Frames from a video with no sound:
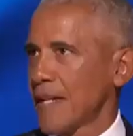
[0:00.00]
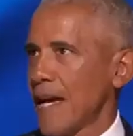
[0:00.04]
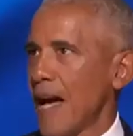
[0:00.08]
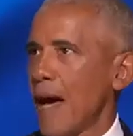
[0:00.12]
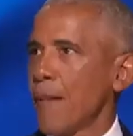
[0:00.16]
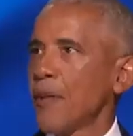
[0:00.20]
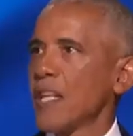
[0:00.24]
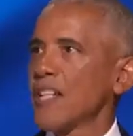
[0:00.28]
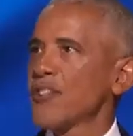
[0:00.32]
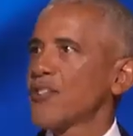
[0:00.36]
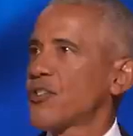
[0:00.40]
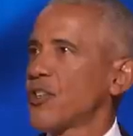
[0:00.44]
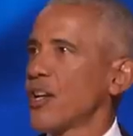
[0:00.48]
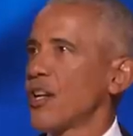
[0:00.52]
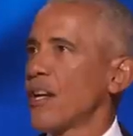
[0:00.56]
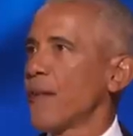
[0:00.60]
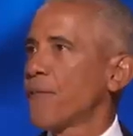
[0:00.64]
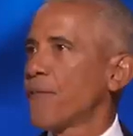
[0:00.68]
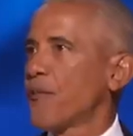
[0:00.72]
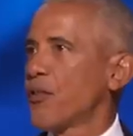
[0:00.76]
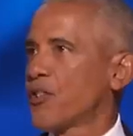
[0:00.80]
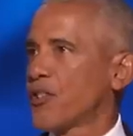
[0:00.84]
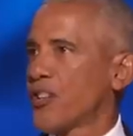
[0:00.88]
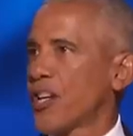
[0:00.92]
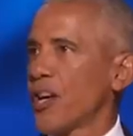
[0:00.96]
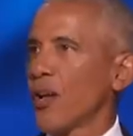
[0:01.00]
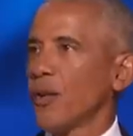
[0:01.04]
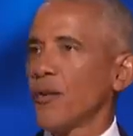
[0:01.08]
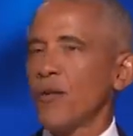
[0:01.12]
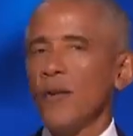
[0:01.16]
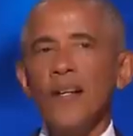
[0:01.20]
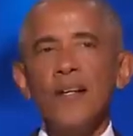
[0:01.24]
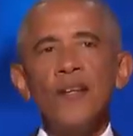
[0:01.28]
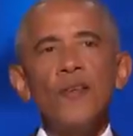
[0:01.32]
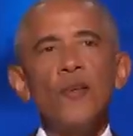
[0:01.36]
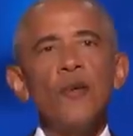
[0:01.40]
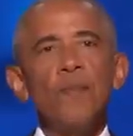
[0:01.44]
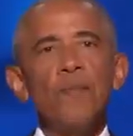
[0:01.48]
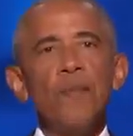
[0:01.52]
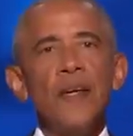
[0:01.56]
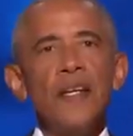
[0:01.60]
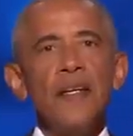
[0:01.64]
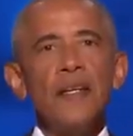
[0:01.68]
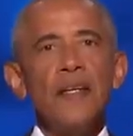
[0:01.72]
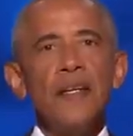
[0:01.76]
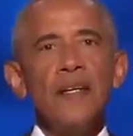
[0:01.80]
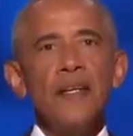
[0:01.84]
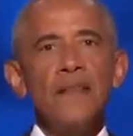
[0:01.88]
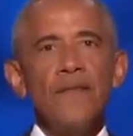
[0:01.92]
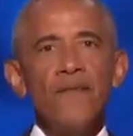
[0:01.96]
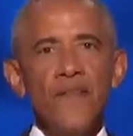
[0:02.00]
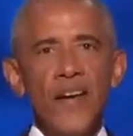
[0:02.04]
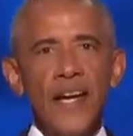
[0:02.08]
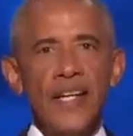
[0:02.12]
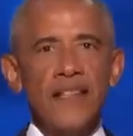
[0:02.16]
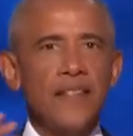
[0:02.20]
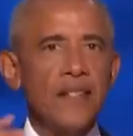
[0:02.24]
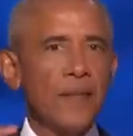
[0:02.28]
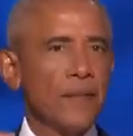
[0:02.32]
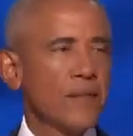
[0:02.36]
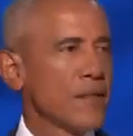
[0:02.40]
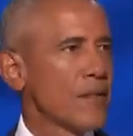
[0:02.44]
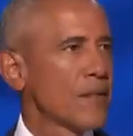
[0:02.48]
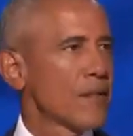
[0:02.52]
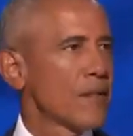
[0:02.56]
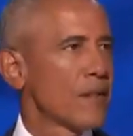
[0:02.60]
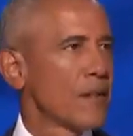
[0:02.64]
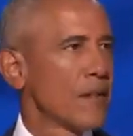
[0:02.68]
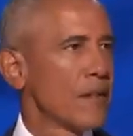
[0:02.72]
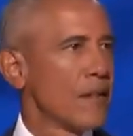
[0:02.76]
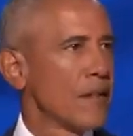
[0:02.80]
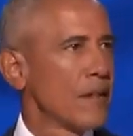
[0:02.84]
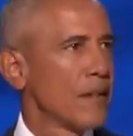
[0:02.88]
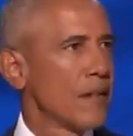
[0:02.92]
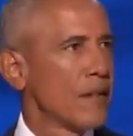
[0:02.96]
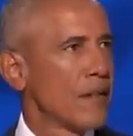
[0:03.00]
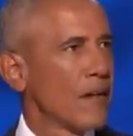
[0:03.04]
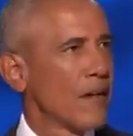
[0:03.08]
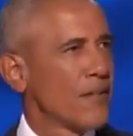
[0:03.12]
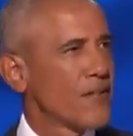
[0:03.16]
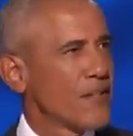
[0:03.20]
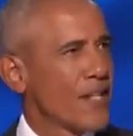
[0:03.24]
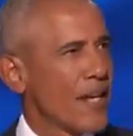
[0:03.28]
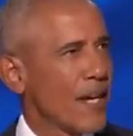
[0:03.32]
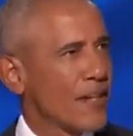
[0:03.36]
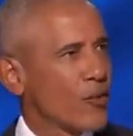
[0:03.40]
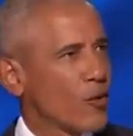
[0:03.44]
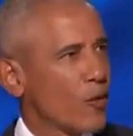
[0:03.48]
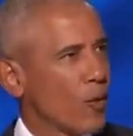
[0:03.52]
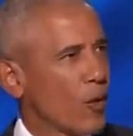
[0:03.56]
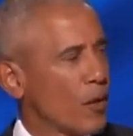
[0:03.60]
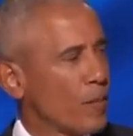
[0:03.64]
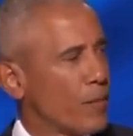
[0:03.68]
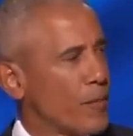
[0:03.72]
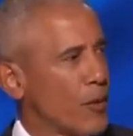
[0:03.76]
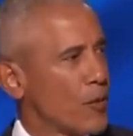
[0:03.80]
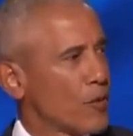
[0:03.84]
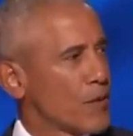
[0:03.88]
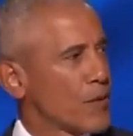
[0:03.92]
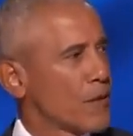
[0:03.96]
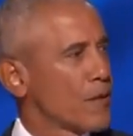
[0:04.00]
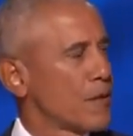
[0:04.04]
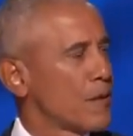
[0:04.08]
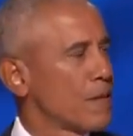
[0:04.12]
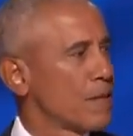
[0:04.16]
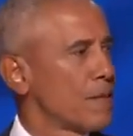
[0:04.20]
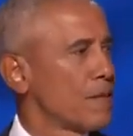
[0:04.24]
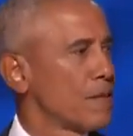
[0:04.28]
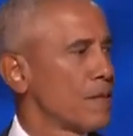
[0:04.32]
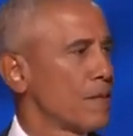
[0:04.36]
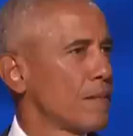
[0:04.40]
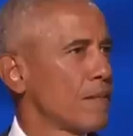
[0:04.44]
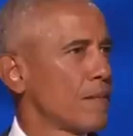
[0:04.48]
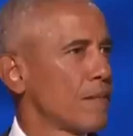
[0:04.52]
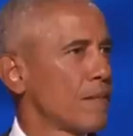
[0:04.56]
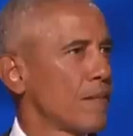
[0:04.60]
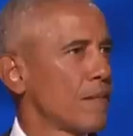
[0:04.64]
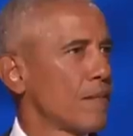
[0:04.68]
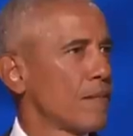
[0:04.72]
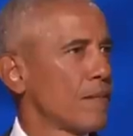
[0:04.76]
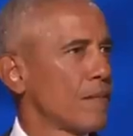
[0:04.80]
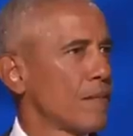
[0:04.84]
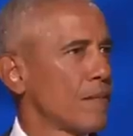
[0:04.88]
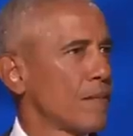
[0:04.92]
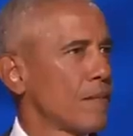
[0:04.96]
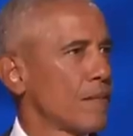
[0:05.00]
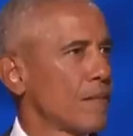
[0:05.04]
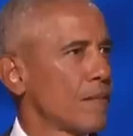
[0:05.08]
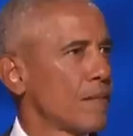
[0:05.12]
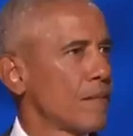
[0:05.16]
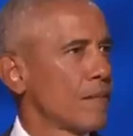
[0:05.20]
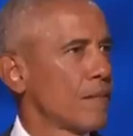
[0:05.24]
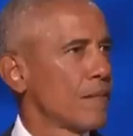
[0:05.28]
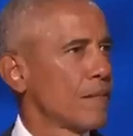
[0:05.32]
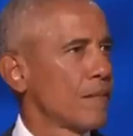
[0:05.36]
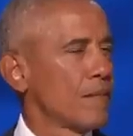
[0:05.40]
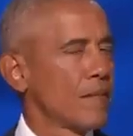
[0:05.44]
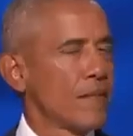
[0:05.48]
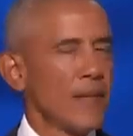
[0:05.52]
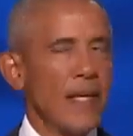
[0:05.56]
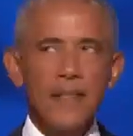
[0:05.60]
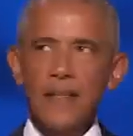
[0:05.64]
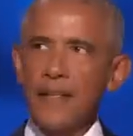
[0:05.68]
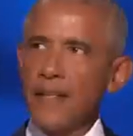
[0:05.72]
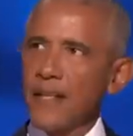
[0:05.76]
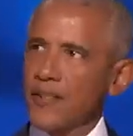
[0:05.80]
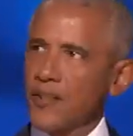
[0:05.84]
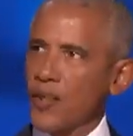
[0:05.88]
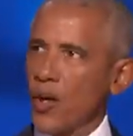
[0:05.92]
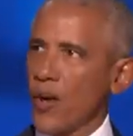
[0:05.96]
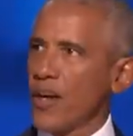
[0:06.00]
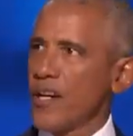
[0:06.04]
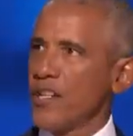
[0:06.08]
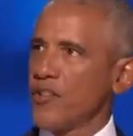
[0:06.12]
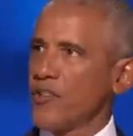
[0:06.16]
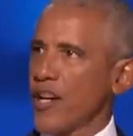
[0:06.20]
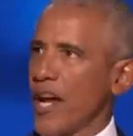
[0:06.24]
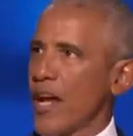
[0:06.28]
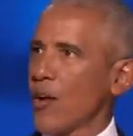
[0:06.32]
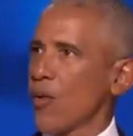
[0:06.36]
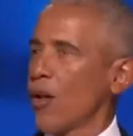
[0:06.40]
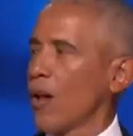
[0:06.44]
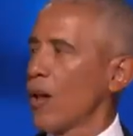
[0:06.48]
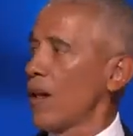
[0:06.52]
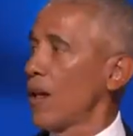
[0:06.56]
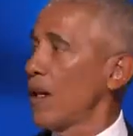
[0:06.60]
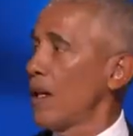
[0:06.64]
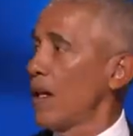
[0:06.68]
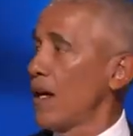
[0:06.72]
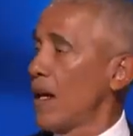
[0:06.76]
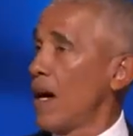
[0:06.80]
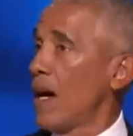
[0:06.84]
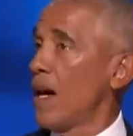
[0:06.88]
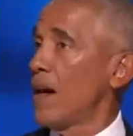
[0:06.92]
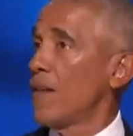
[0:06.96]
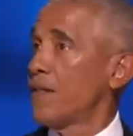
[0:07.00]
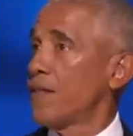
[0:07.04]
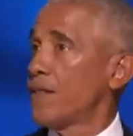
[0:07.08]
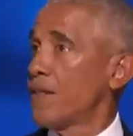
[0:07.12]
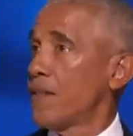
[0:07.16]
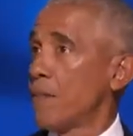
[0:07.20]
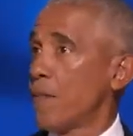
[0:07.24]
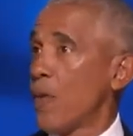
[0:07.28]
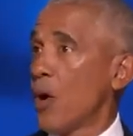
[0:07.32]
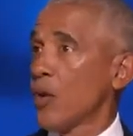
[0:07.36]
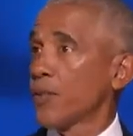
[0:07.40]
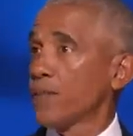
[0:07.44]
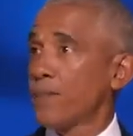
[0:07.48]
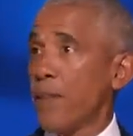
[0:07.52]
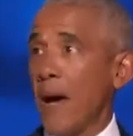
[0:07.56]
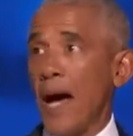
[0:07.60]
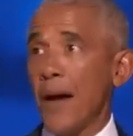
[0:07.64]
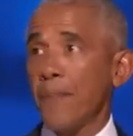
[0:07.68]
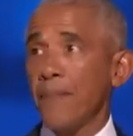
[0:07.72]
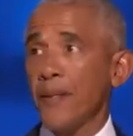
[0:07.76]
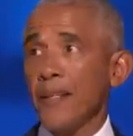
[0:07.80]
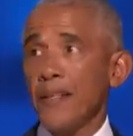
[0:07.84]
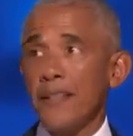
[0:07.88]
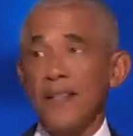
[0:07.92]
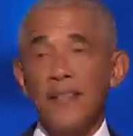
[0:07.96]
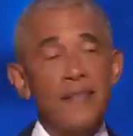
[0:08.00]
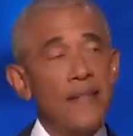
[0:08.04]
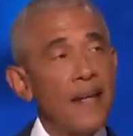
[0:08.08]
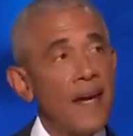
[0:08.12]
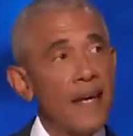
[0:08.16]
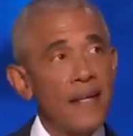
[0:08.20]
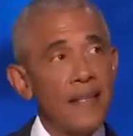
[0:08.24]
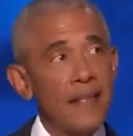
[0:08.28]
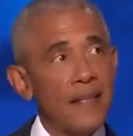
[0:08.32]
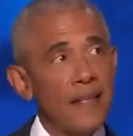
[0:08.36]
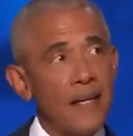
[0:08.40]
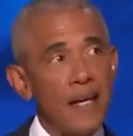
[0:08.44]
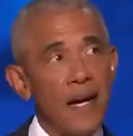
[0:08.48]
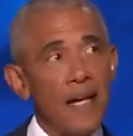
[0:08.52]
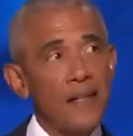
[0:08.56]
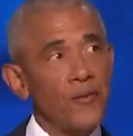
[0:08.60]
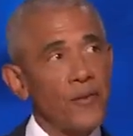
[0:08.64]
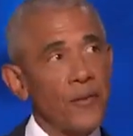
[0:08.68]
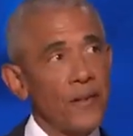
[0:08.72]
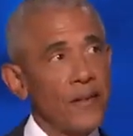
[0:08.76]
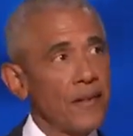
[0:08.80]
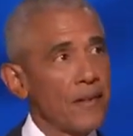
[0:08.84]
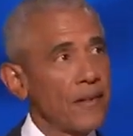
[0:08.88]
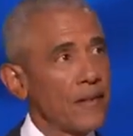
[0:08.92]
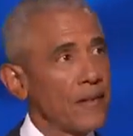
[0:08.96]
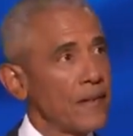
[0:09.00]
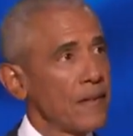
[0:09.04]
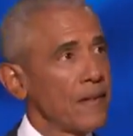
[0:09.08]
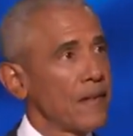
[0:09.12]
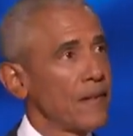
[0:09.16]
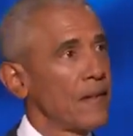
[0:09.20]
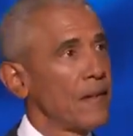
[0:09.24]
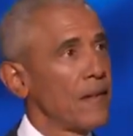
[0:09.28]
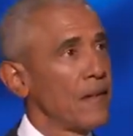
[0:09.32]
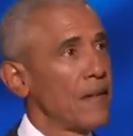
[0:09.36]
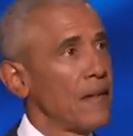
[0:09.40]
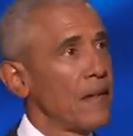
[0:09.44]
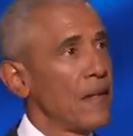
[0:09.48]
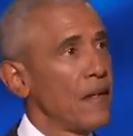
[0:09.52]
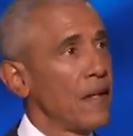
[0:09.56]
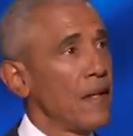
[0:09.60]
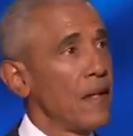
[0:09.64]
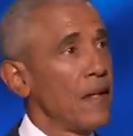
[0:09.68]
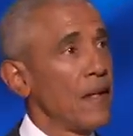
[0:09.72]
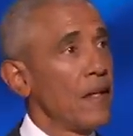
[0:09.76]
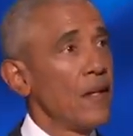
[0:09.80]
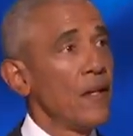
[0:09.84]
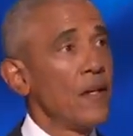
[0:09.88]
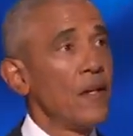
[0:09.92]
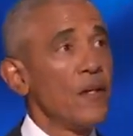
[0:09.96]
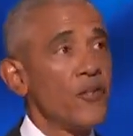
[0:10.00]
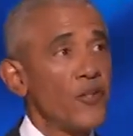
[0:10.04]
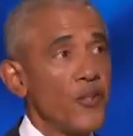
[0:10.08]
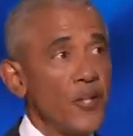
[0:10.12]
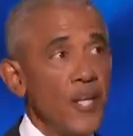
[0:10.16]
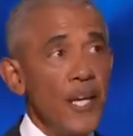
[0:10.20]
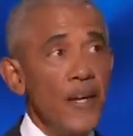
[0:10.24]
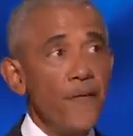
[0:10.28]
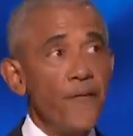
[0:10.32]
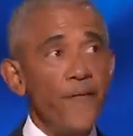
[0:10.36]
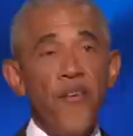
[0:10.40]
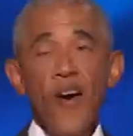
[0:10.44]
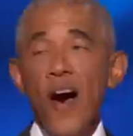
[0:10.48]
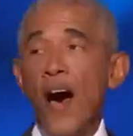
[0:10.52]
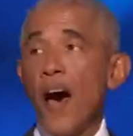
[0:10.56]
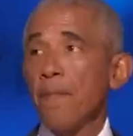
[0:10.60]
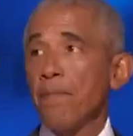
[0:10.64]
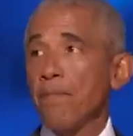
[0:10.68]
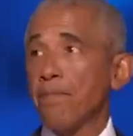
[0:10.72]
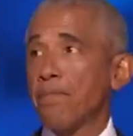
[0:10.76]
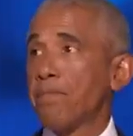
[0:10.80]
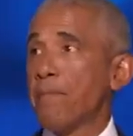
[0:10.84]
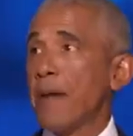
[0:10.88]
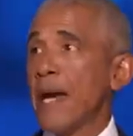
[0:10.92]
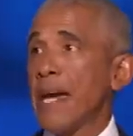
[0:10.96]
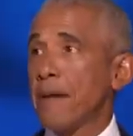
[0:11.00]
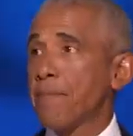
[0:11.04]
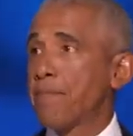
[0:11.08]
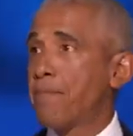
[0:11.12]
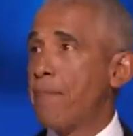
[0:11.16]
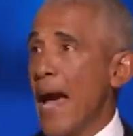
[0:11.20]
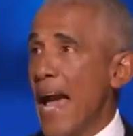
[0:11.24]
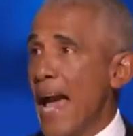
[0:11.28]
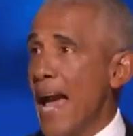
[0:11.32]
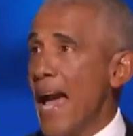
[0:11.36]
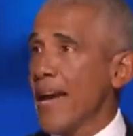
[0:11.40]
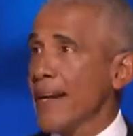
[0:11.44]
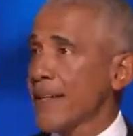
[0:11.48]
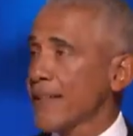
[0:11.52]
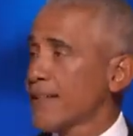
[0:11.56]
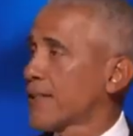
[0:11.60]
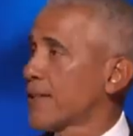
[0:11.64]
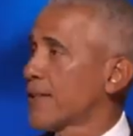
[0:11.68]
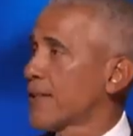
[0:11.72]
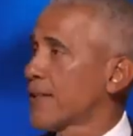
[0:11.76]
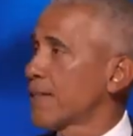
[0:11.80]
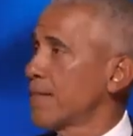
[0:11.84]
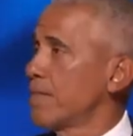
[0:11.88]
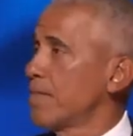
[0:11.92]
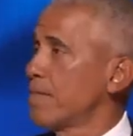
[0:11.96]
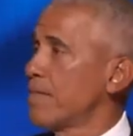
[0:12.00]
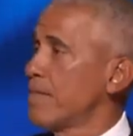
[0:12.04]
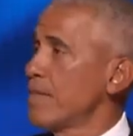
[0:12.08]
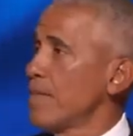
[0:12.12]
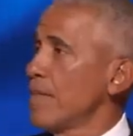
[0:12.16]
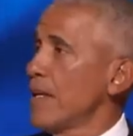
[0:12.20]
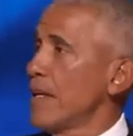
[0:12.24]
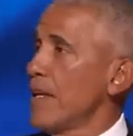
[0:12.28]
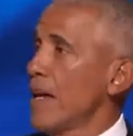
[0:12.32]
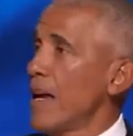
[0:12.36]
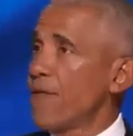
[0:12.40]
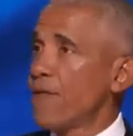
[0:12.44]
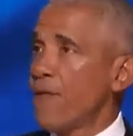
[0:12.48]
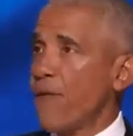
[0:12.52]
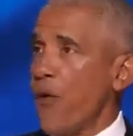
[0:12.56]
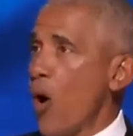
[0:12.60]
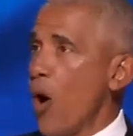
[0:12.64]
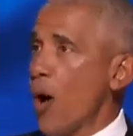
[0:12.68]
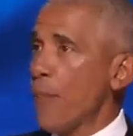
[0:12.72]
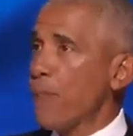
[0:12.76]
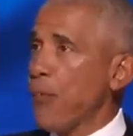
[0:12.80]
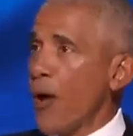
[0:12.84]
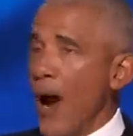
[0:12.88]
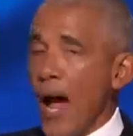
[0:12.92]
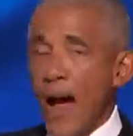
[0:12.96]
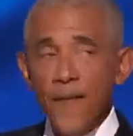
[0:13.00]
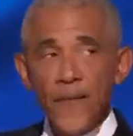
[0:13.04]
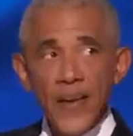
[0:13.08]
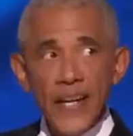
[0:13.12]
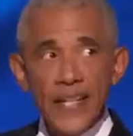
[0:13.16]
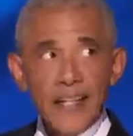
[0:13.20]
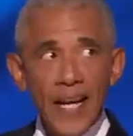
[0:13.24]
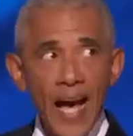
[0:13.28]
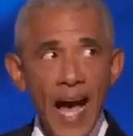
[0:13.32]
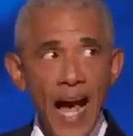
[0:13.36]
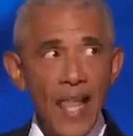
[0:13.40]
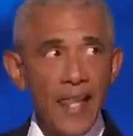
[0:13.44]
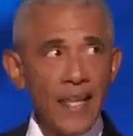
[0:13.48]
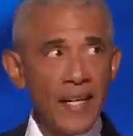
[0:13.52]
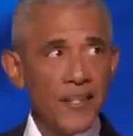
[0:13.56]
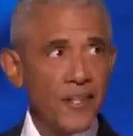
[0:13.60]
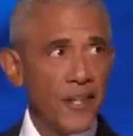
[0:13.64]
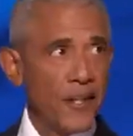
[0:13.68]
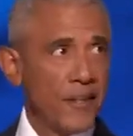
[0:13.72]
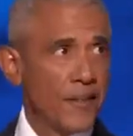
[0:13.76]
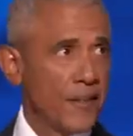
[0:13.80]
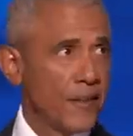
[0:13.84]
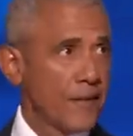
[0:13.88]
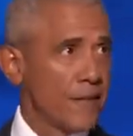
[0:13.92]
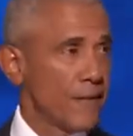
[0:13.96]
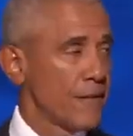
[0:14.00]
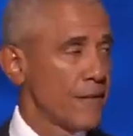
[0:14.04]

Kamala stood up for children who had been victims of sexual abuse. As an attorney general of the most populous state in the country, she fought big banks and for profit colleges,